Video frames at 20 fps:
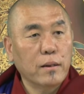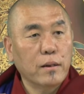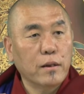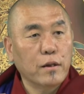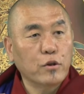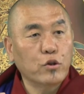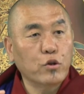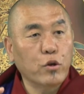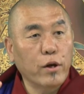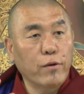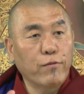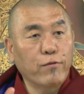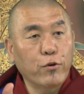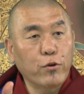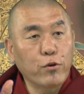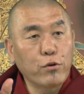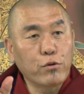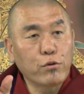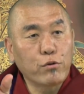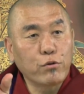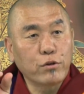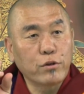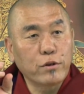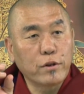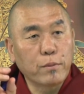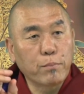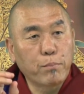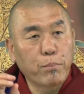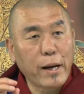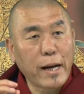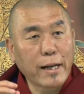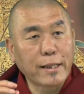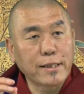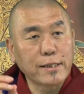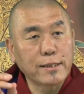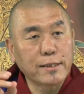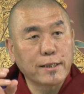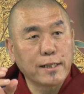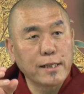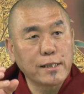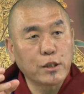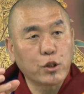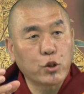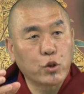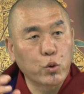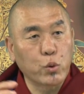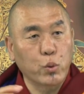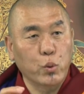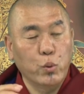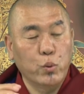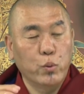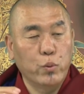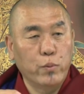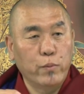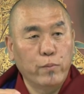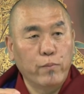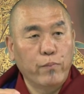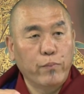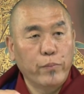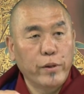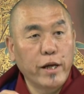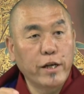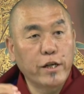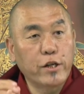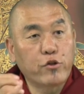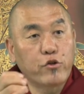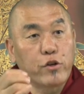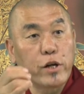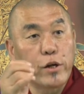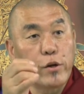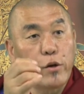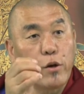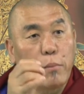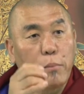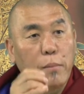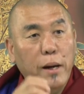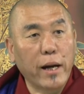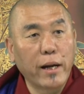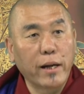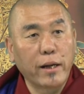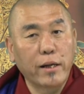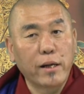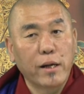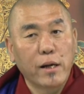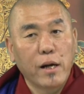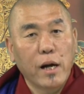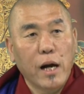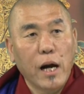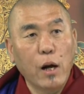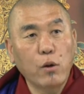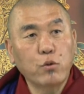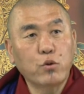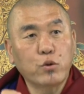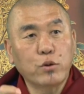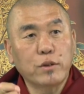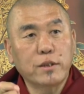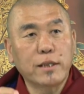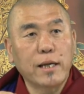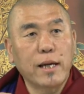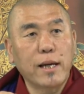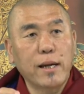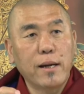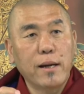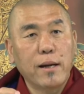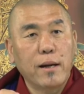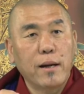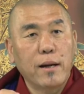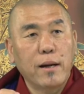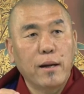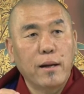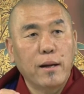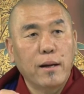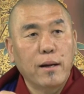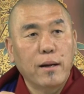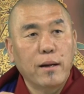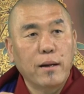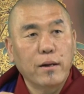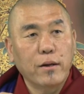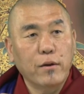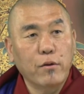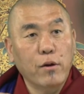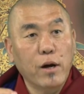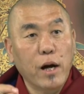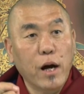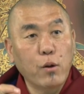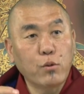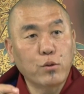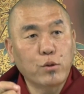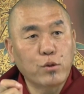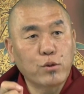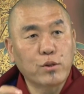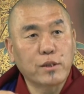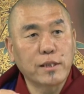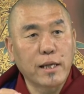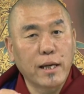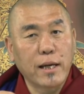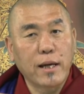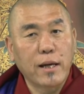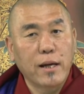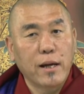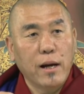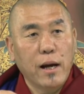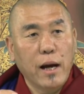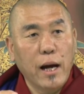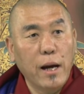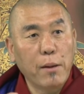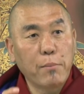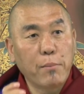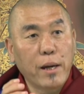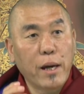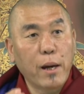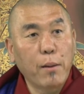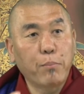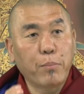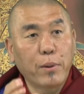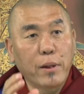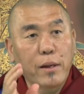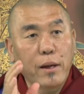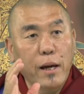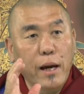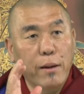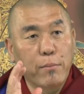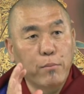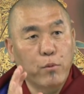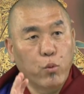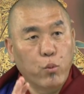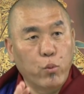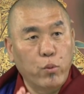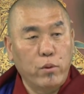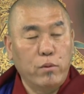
So if you could practice this too, and train your mind how to say, I'm happy, I'm